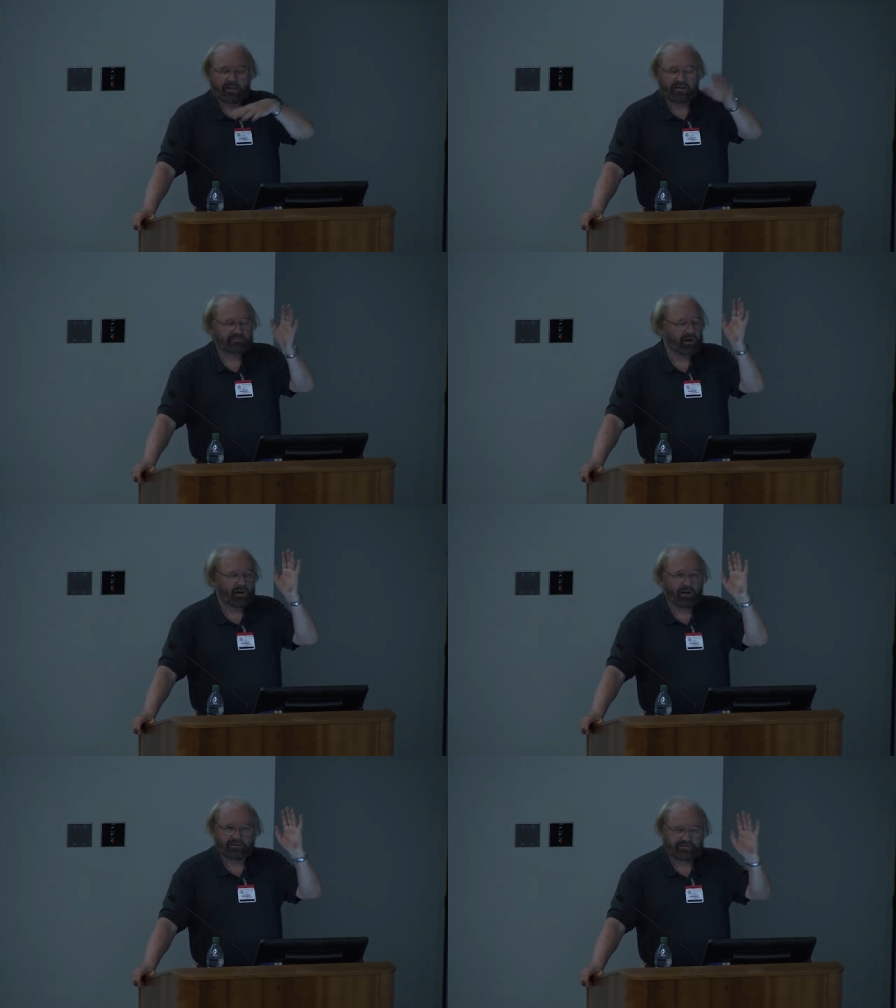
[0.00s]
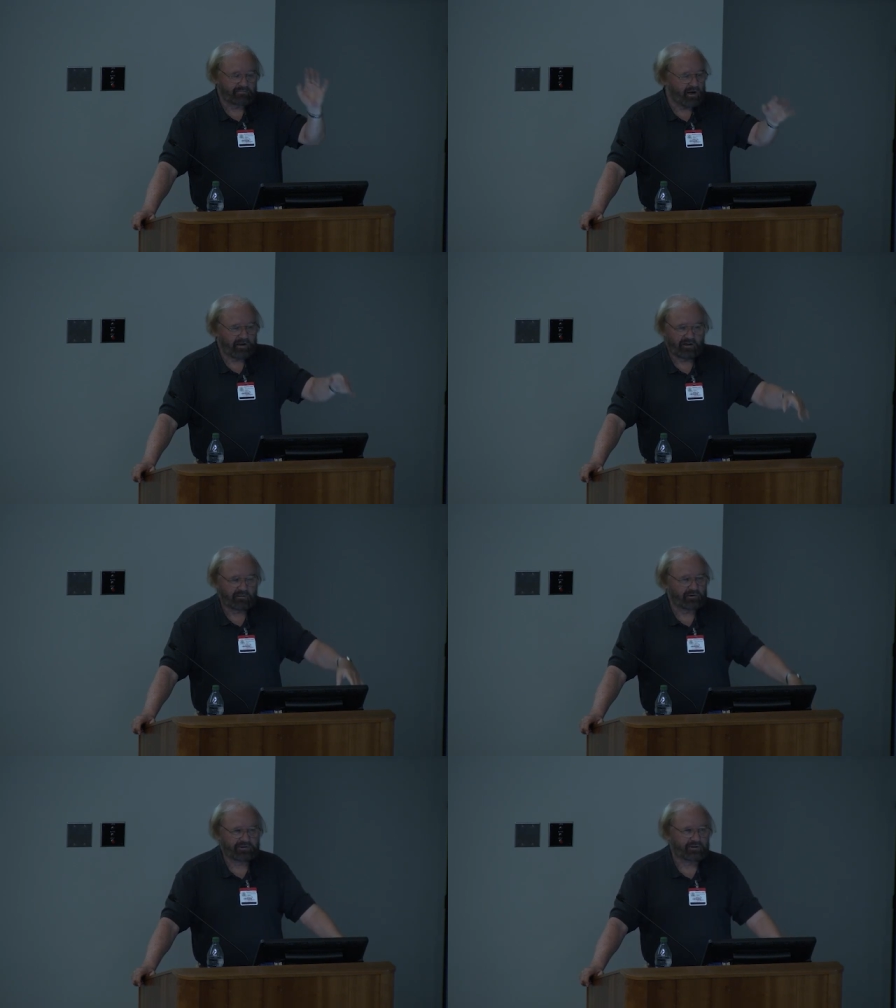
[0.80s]
they spent lots of money on
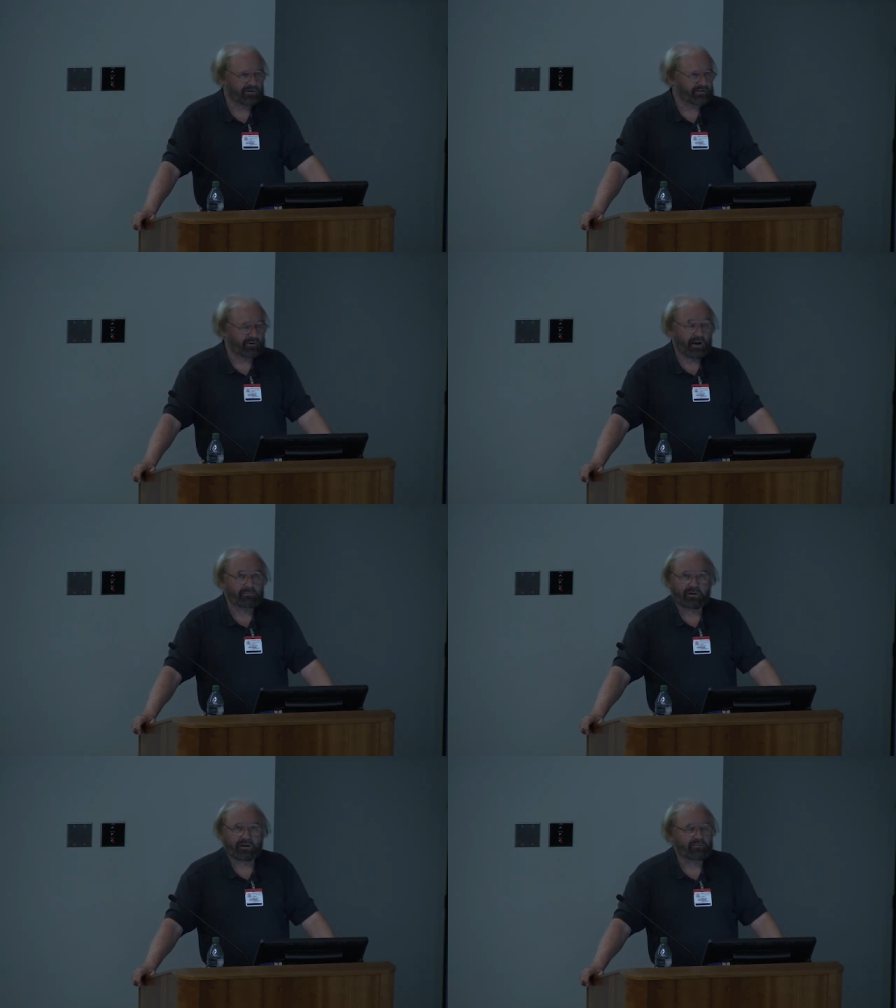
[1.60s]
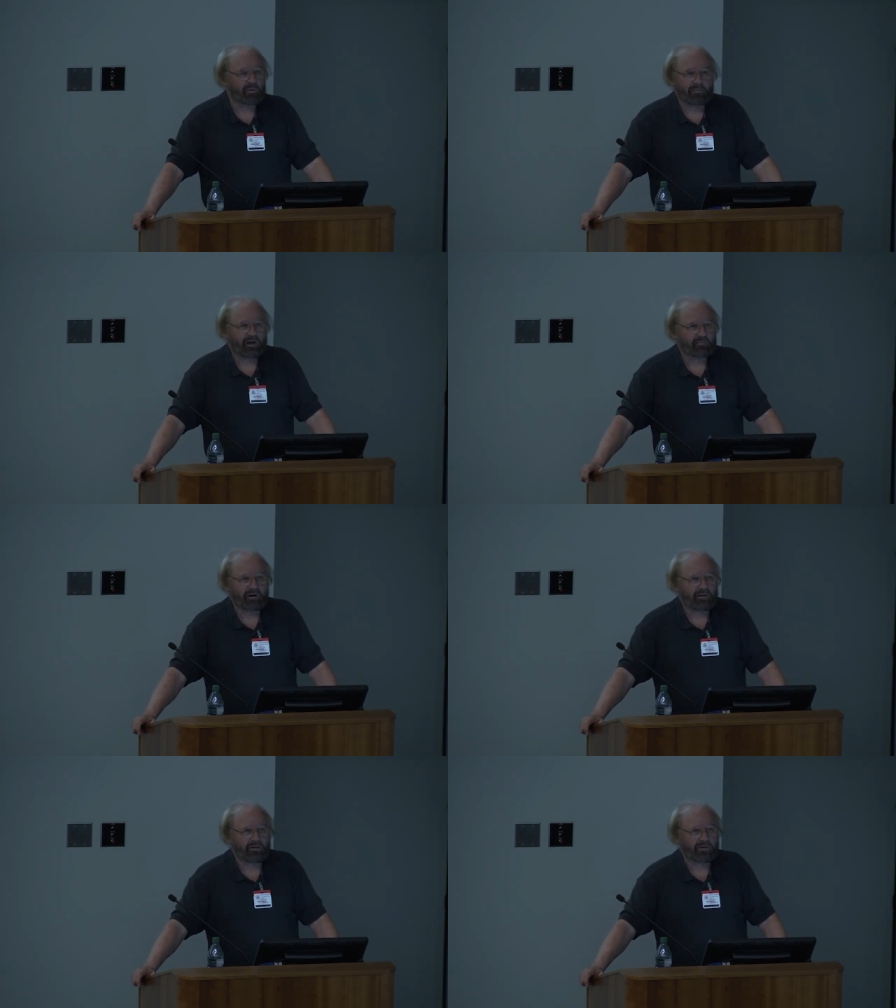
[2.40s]
the materials. I mean, unbelievable amount of
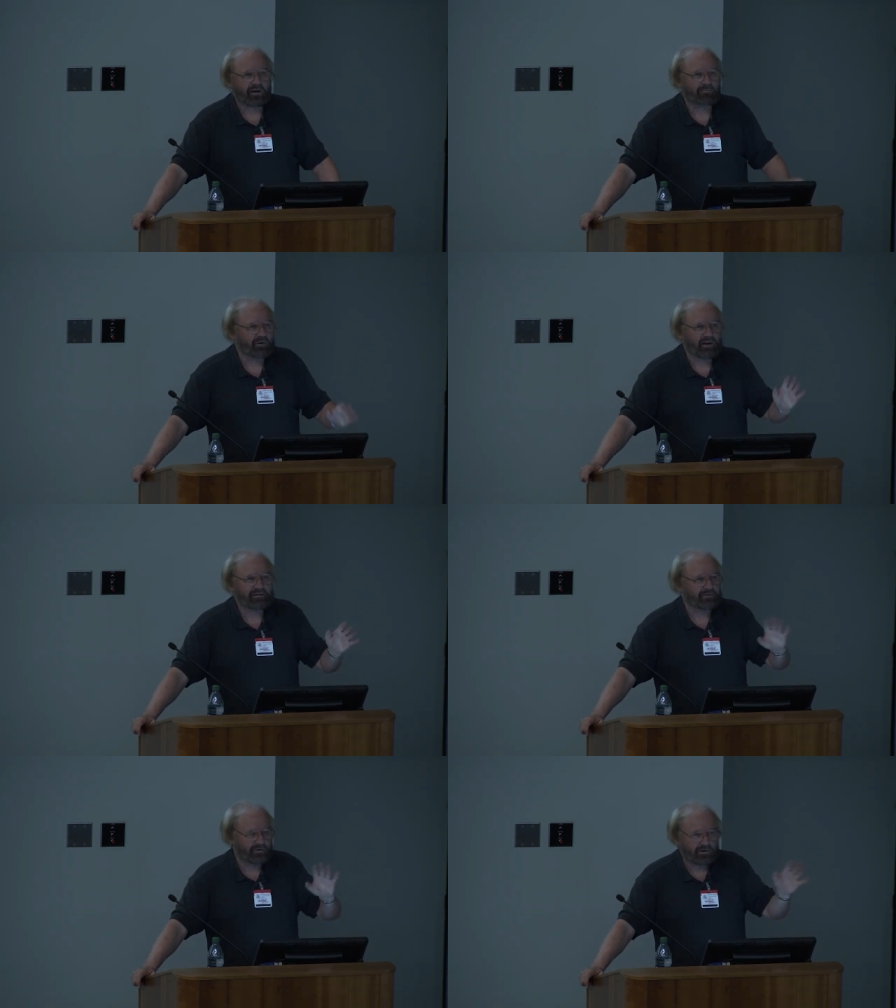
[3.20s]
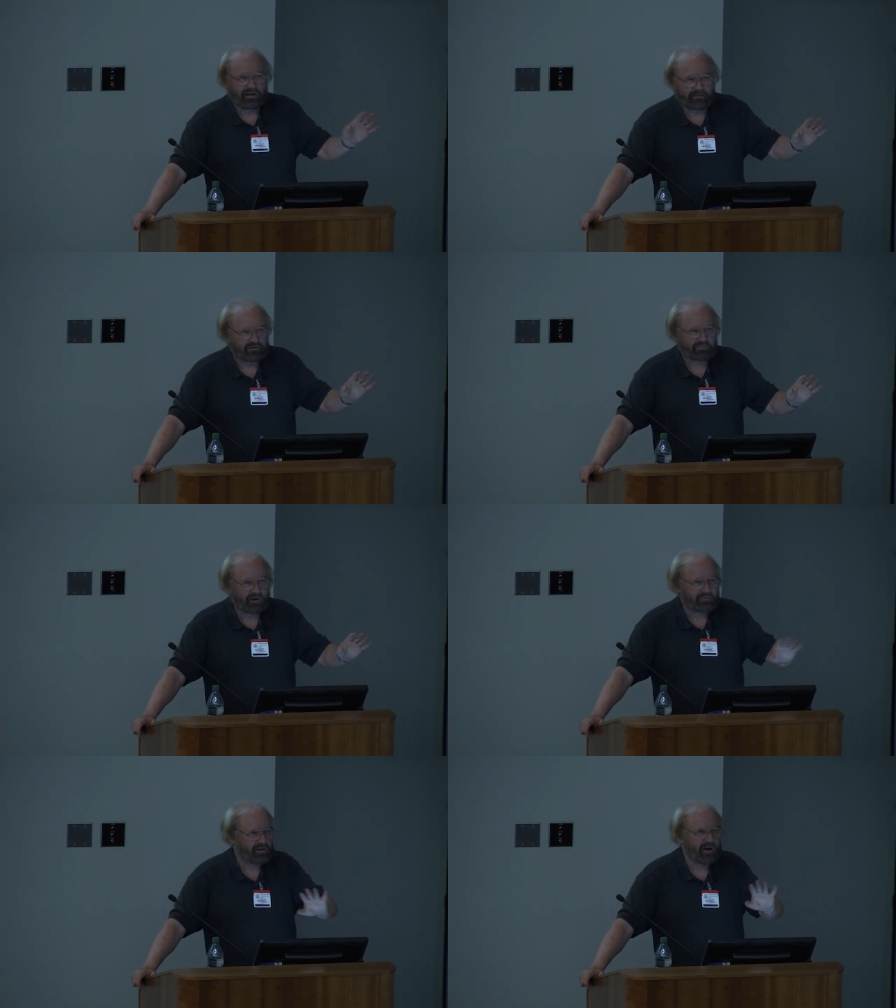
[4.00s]
money that the government has for doing language
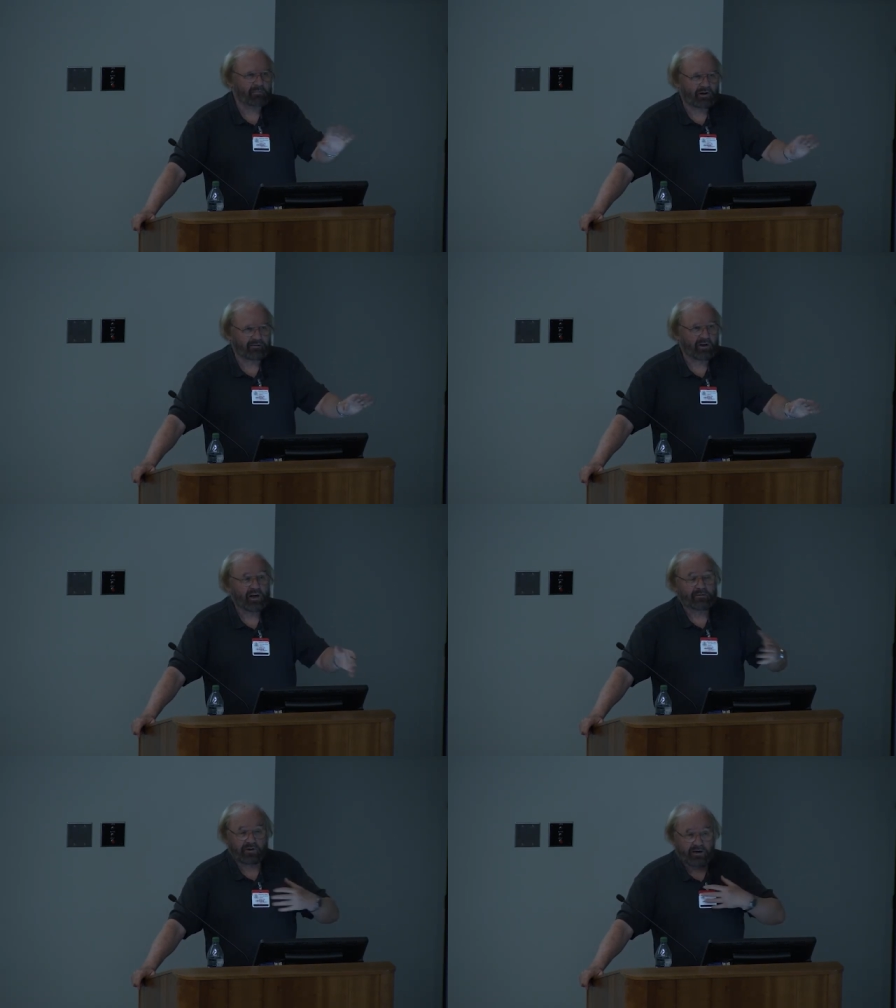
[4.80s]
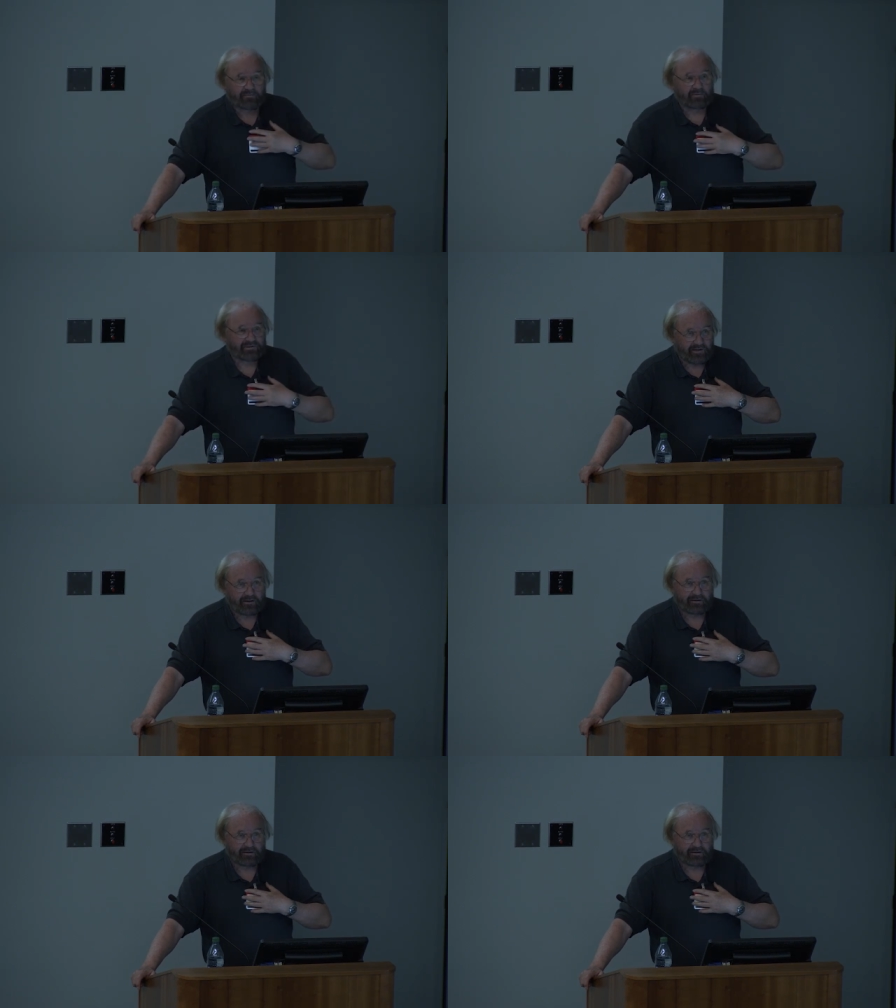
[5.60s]
programs. I can't believe it. If you come from a state